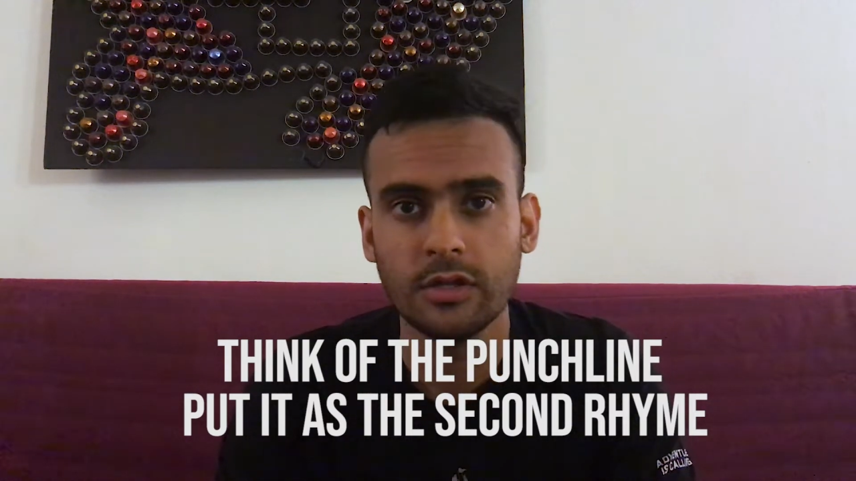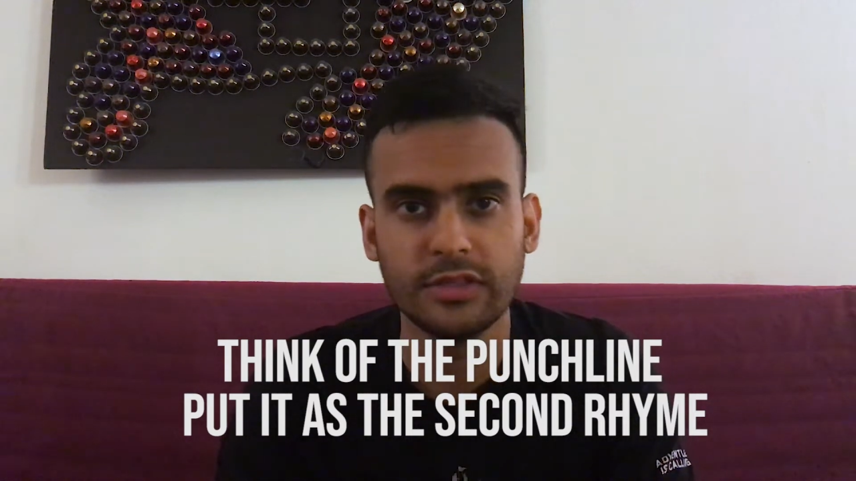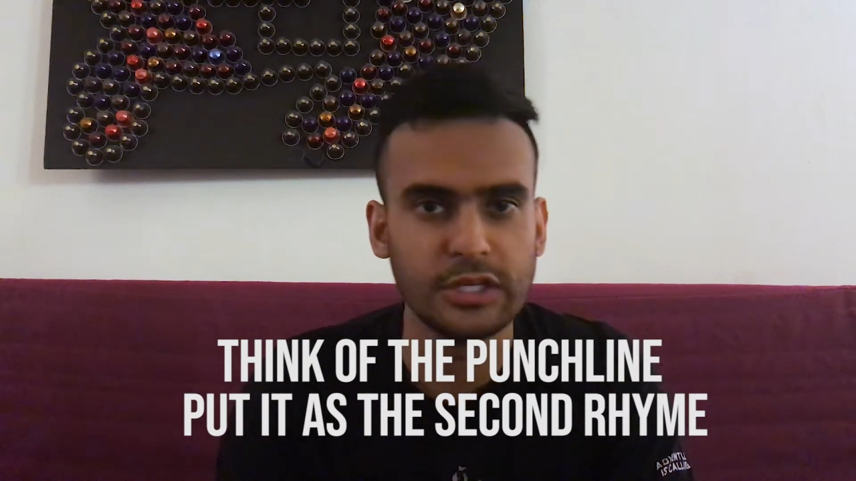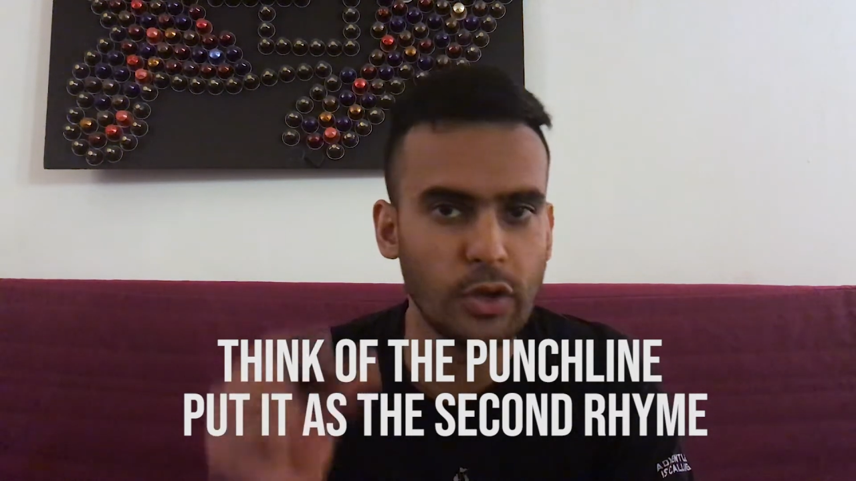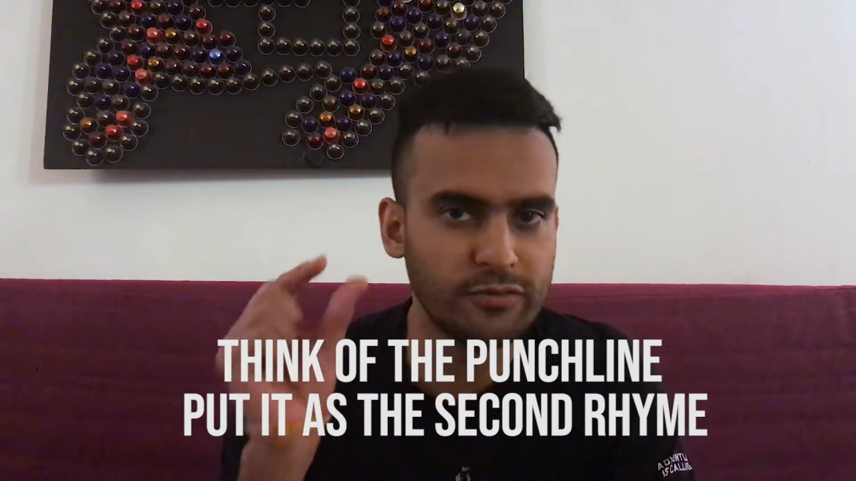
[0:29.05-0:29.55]

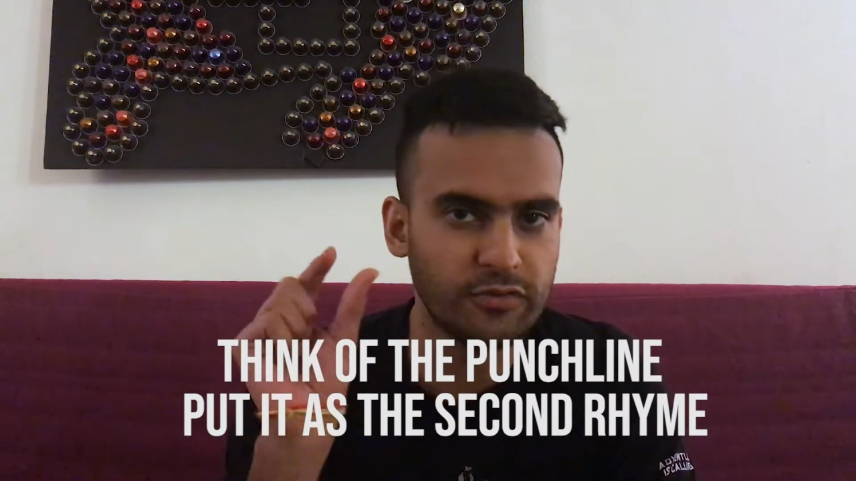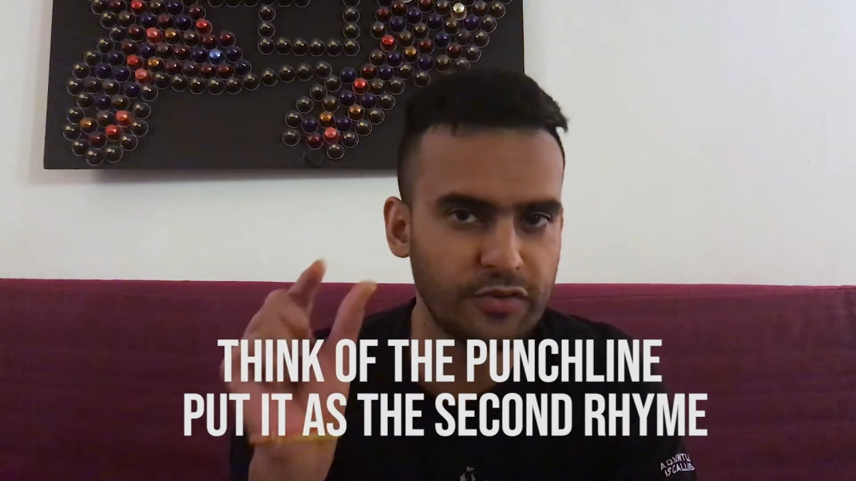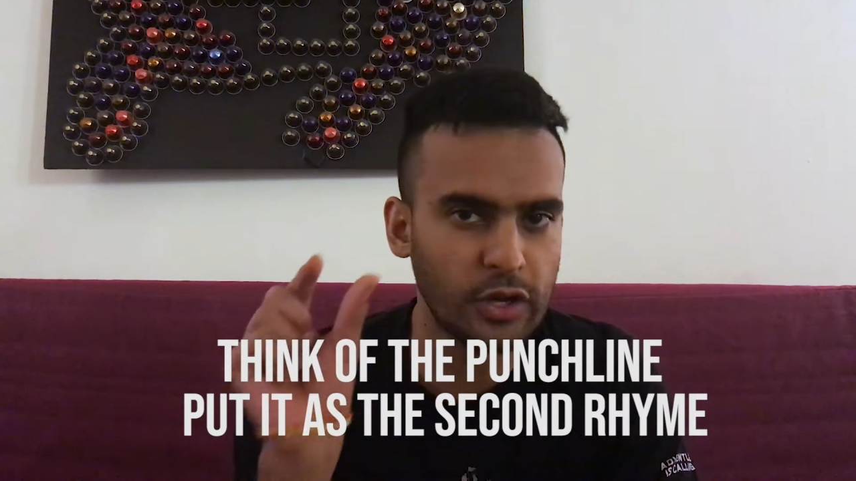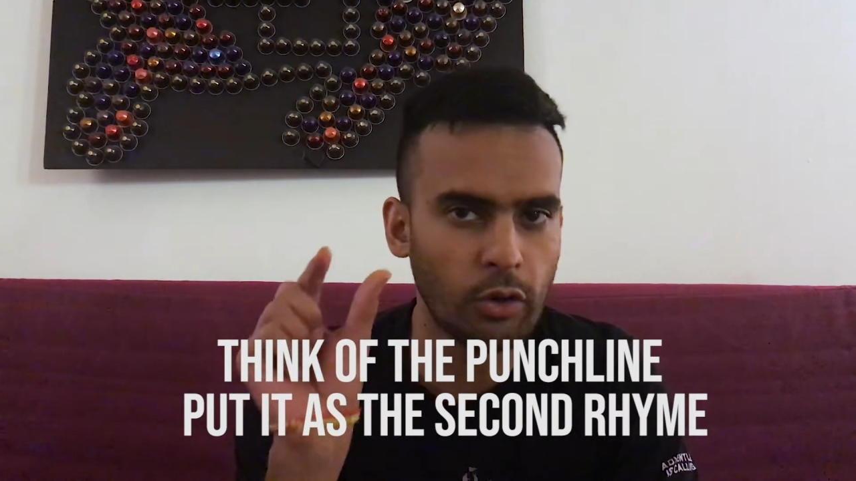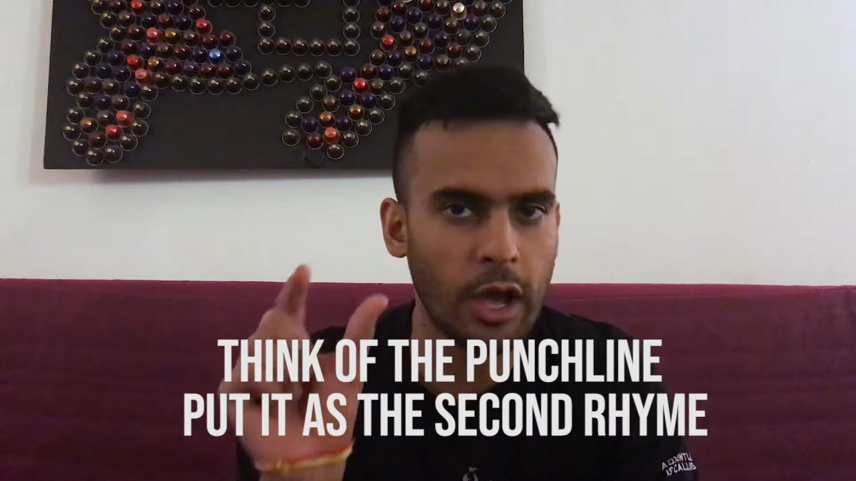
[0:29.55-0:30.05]
then you have to
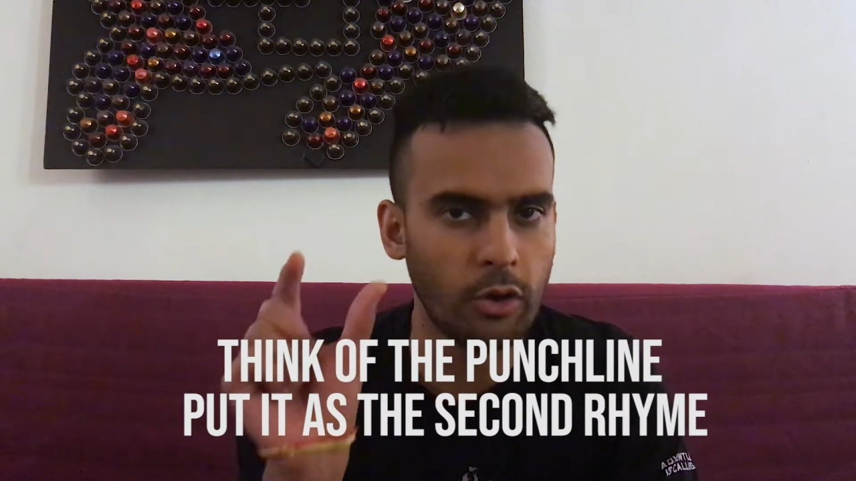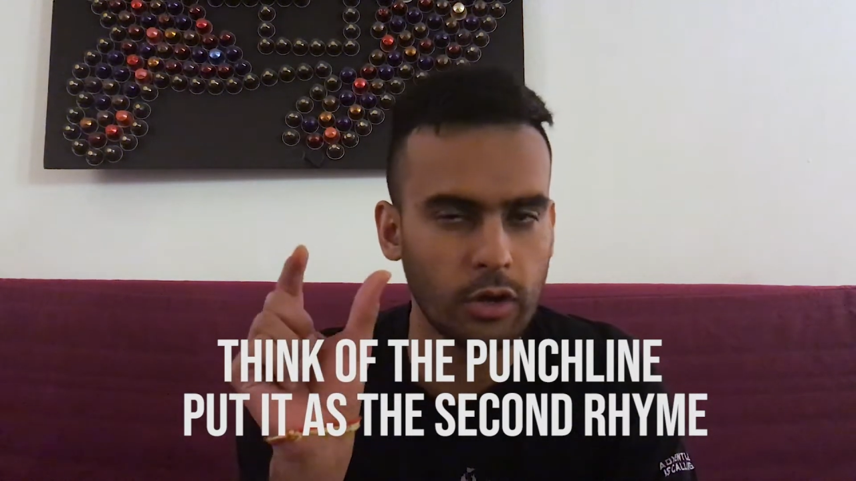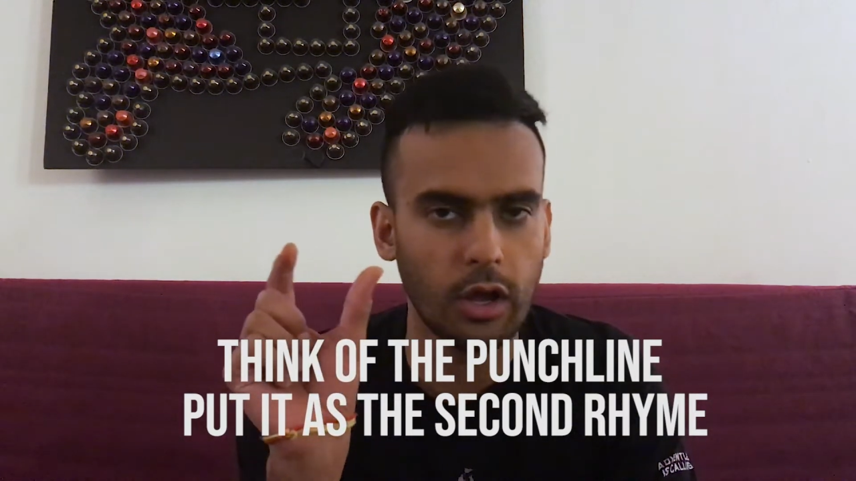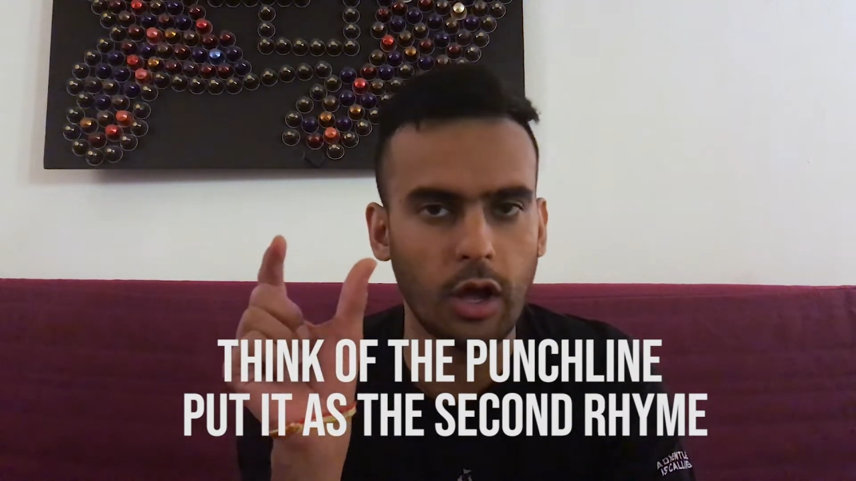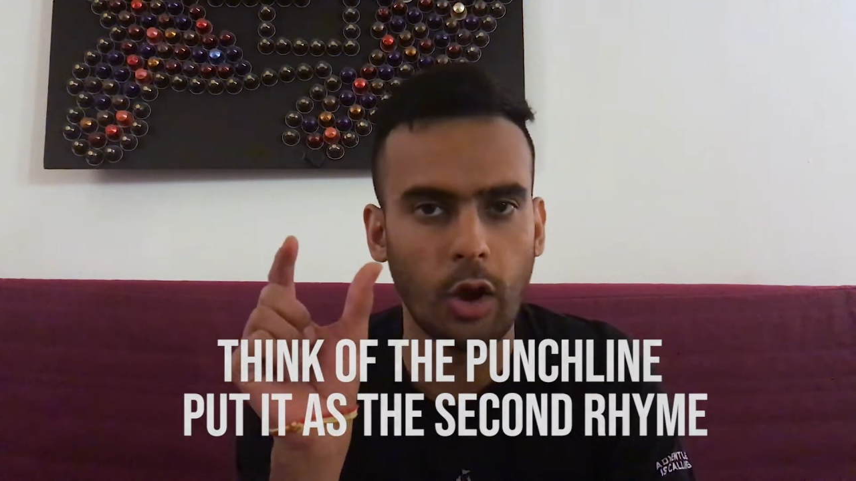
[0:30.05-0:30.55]
figure out
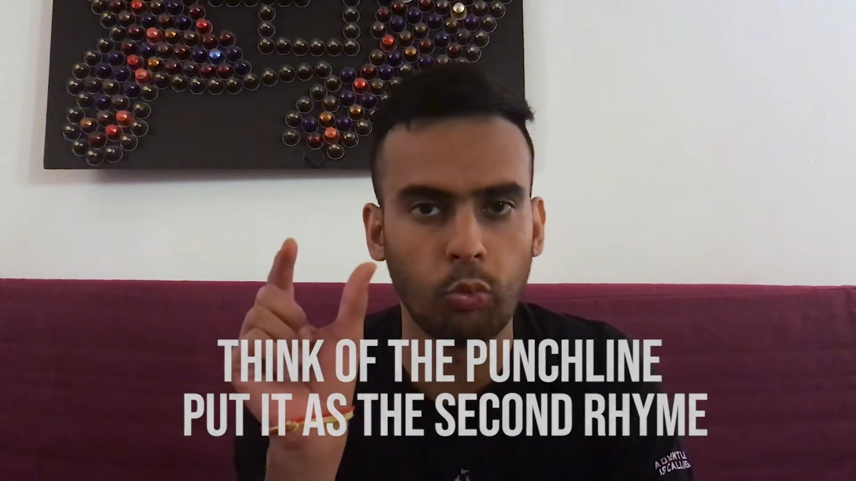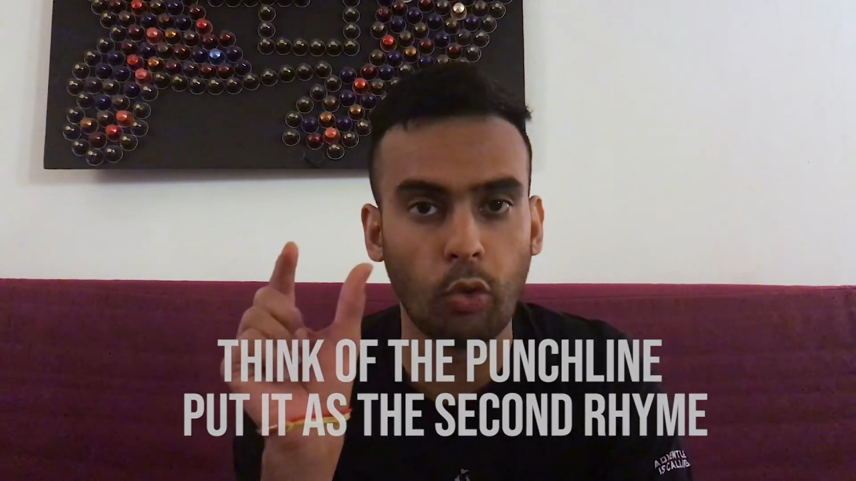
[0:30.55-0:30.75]
a